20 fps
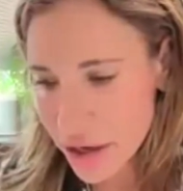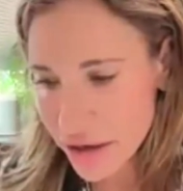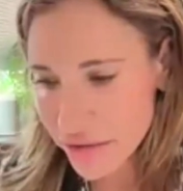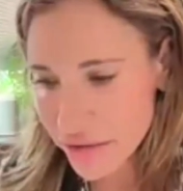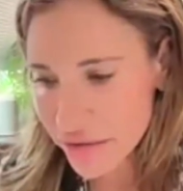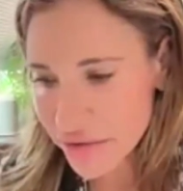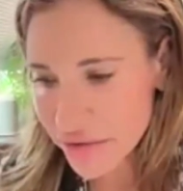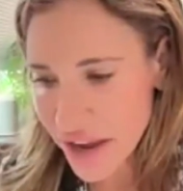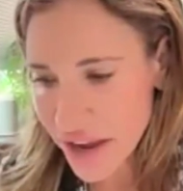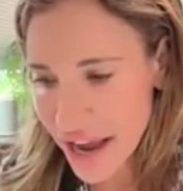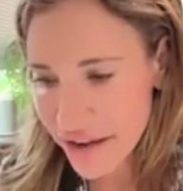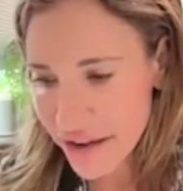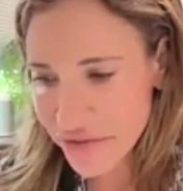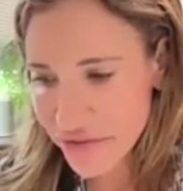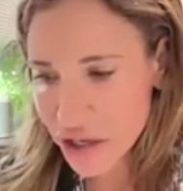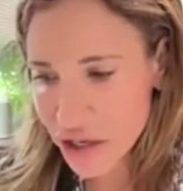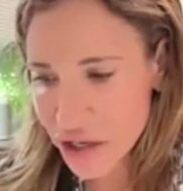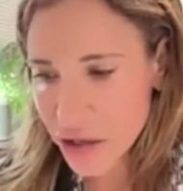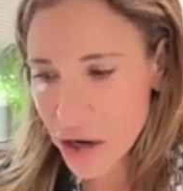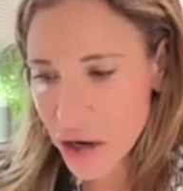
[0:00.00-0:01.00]
type
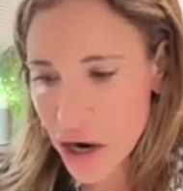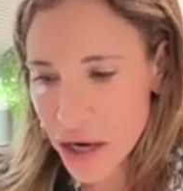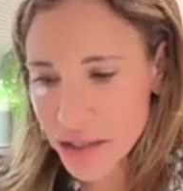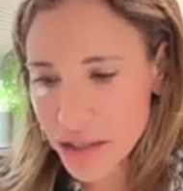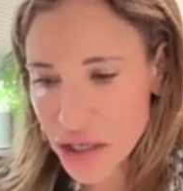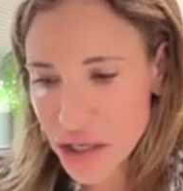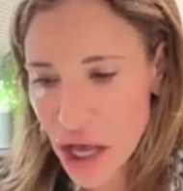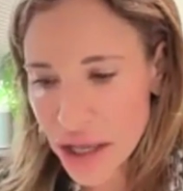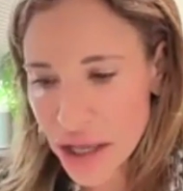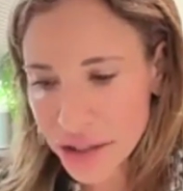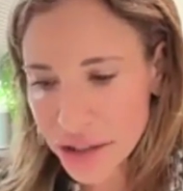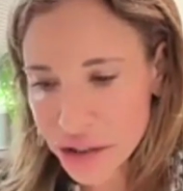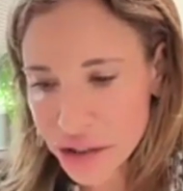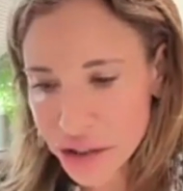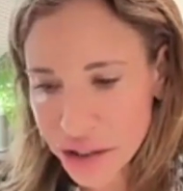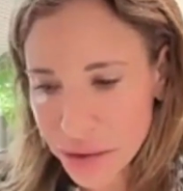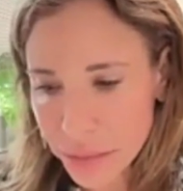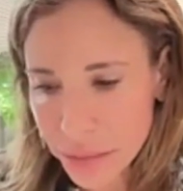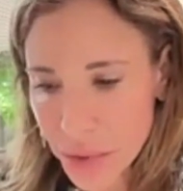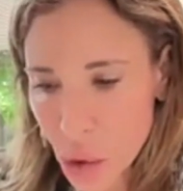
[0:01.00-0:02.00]
of heavier
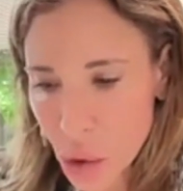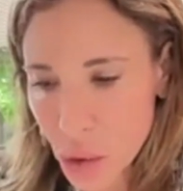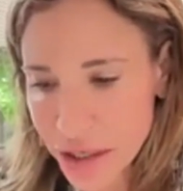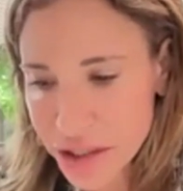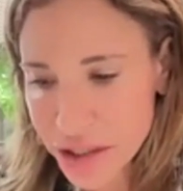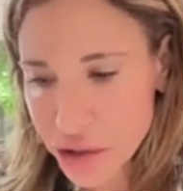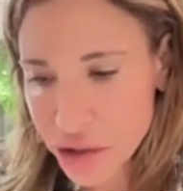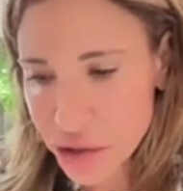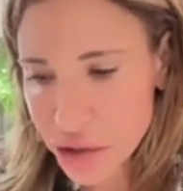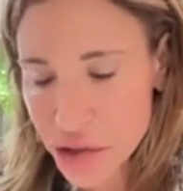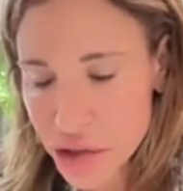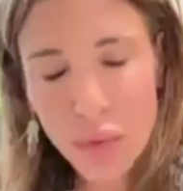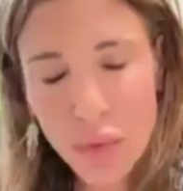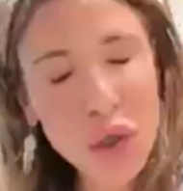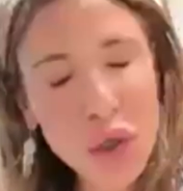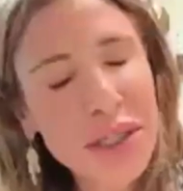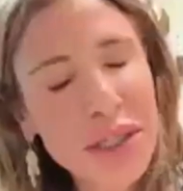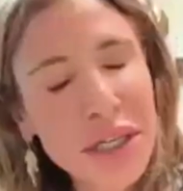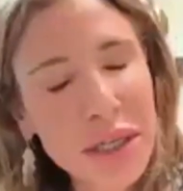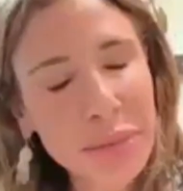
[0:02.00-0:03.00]
ontology or introduce
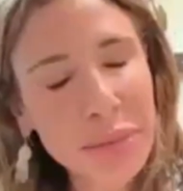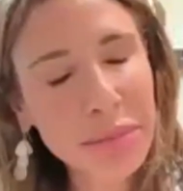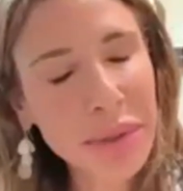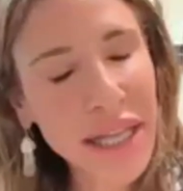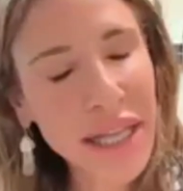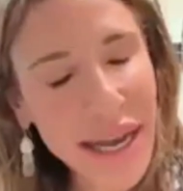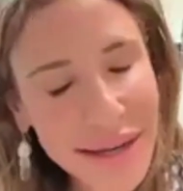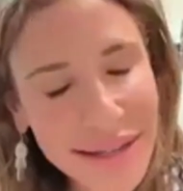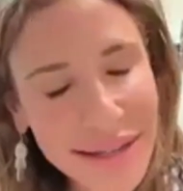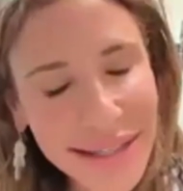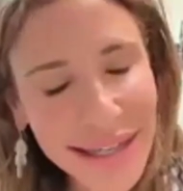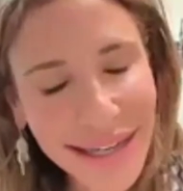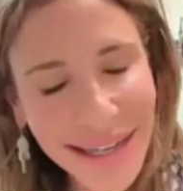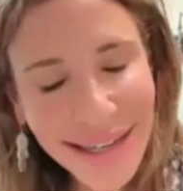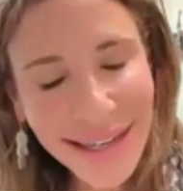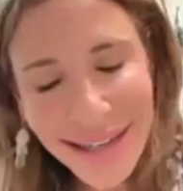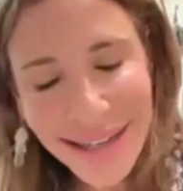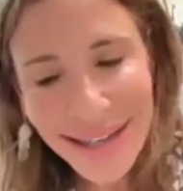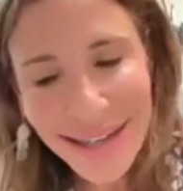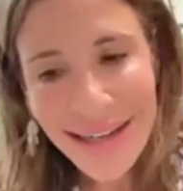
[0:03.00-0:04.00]
more complexity,
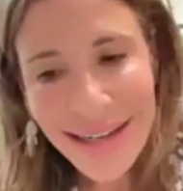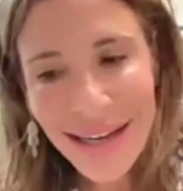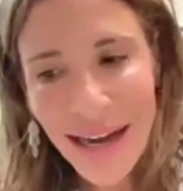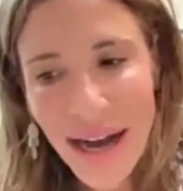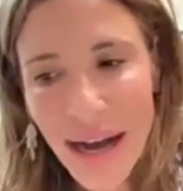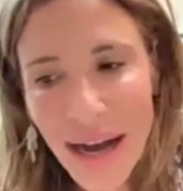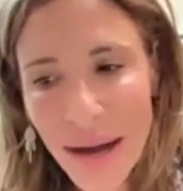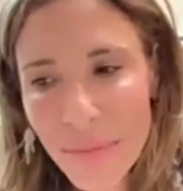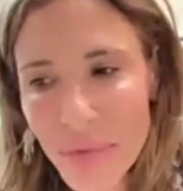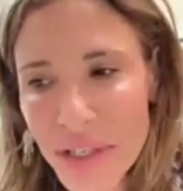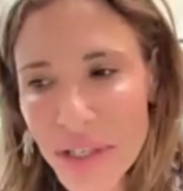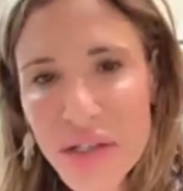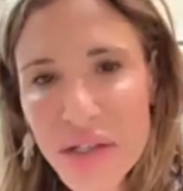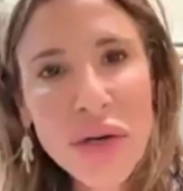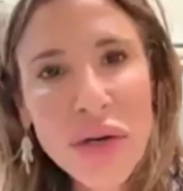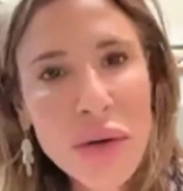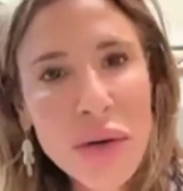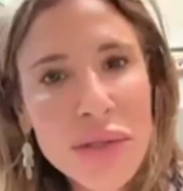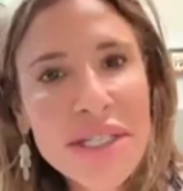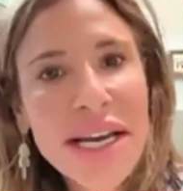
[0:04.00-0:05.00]
there's
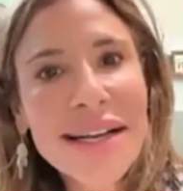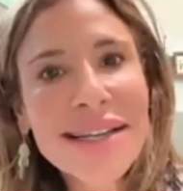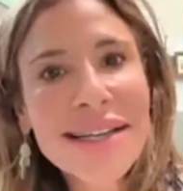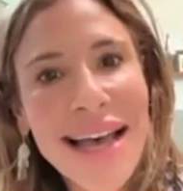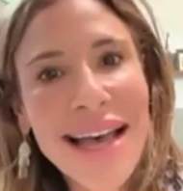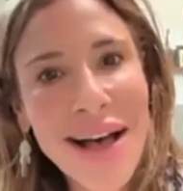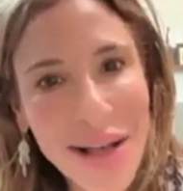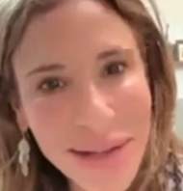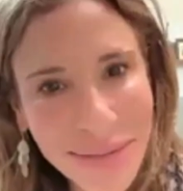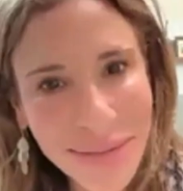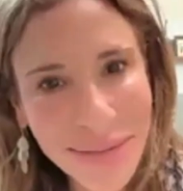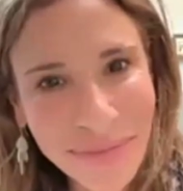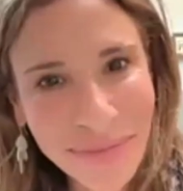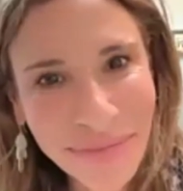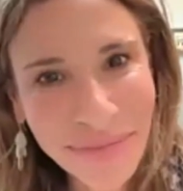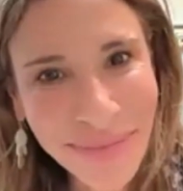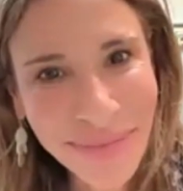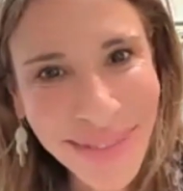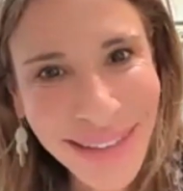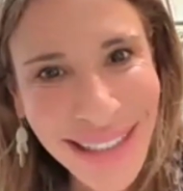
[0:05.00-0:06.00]
SKOS XL.
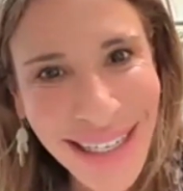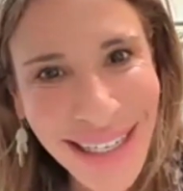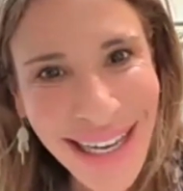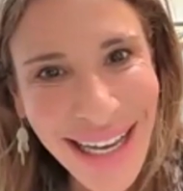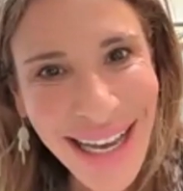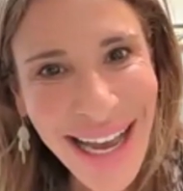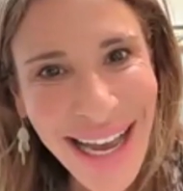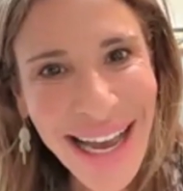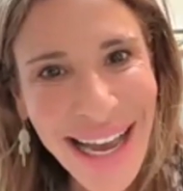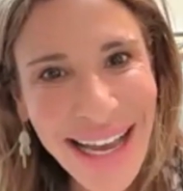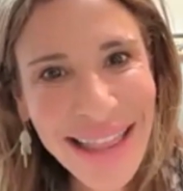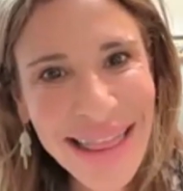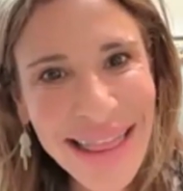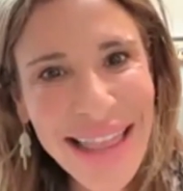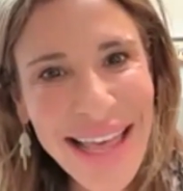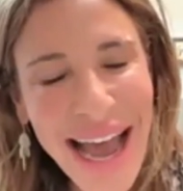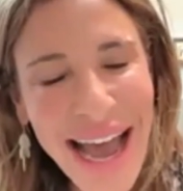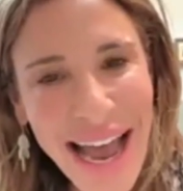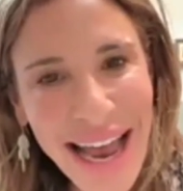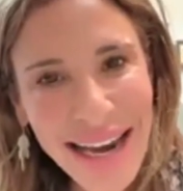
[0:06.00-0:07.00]
And
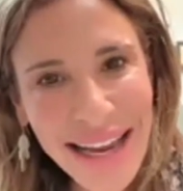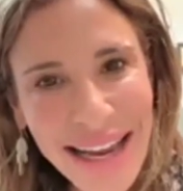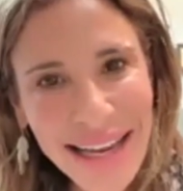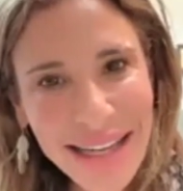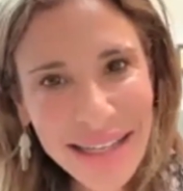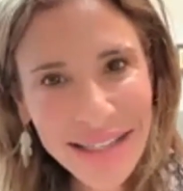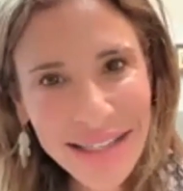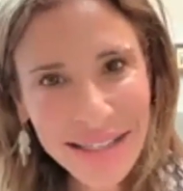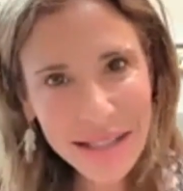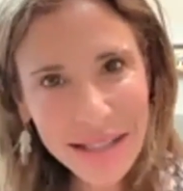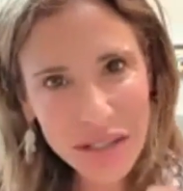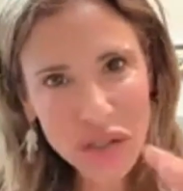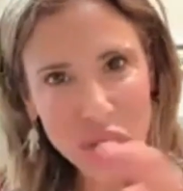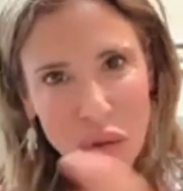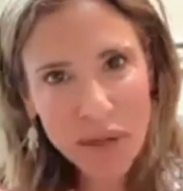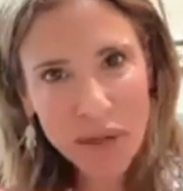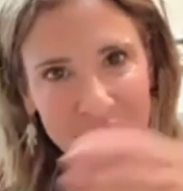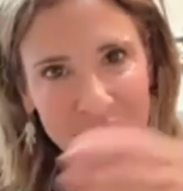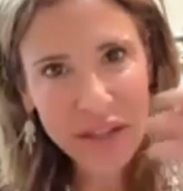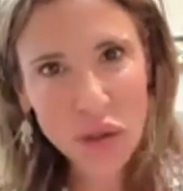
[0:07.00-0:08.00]
that is
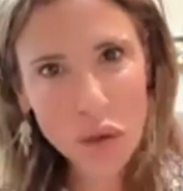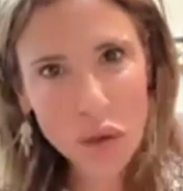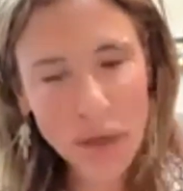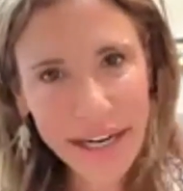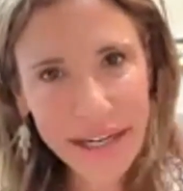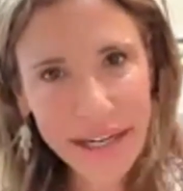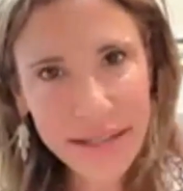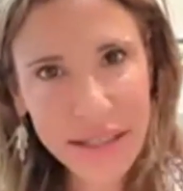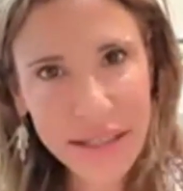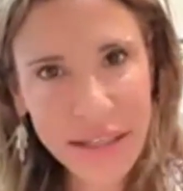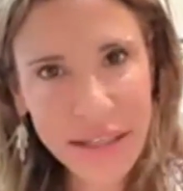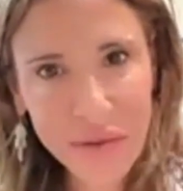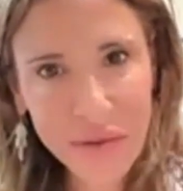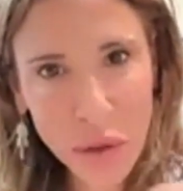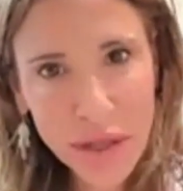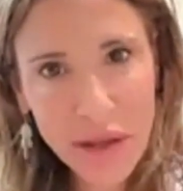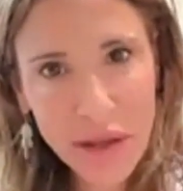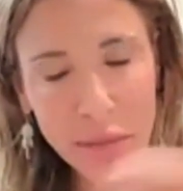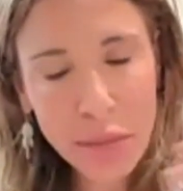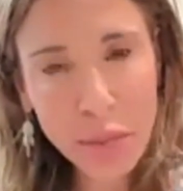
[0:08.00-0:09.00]
sort of the transitive or
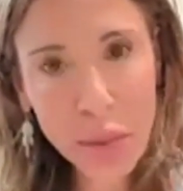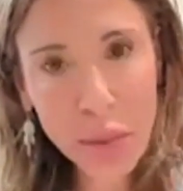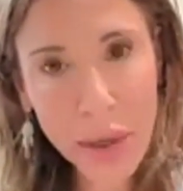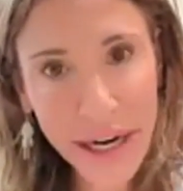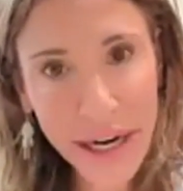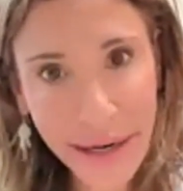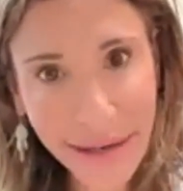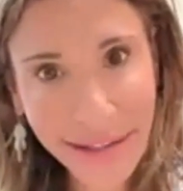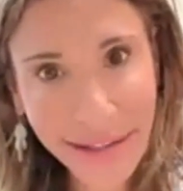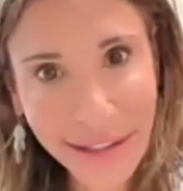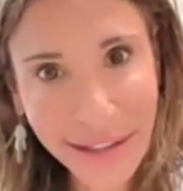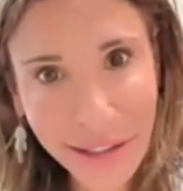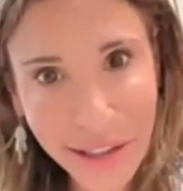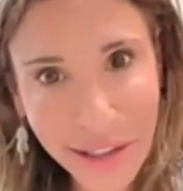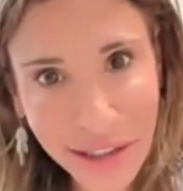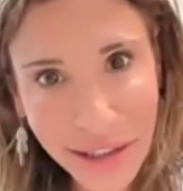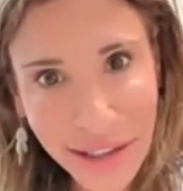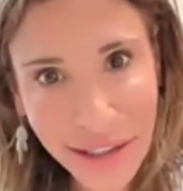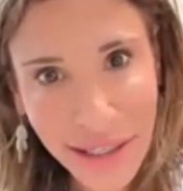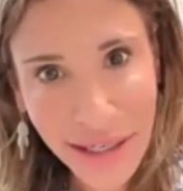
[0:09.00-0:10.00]
the
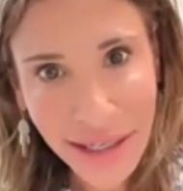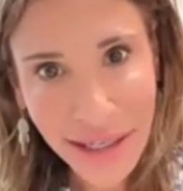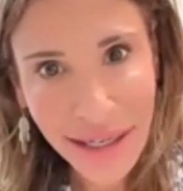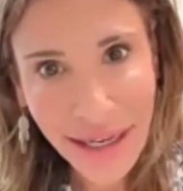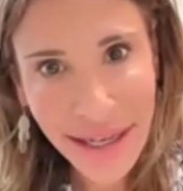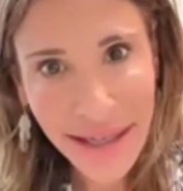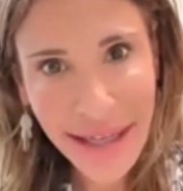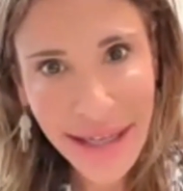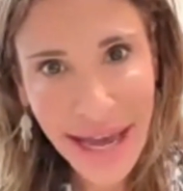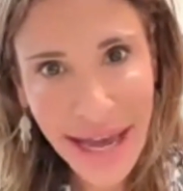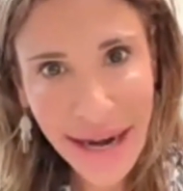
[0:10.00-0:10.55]
bridge that